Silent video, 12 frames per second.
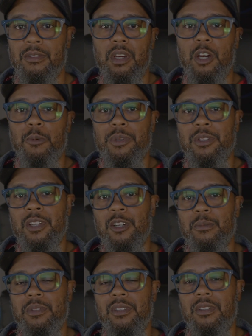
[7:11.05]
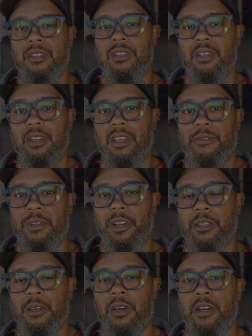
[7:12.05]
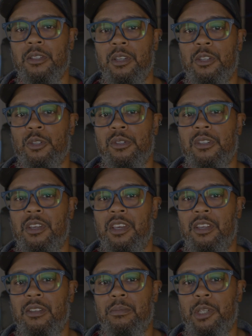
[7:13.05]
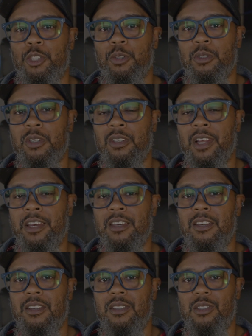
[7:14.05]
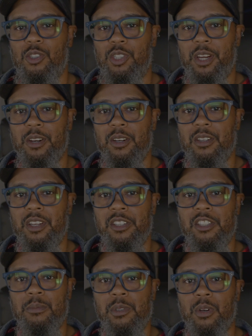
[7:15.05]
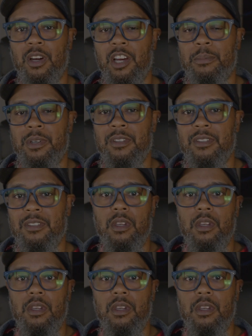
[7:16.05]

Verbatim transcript: I hope this helps. If you like the content you're seeing, be sure to like, share, and subscribe.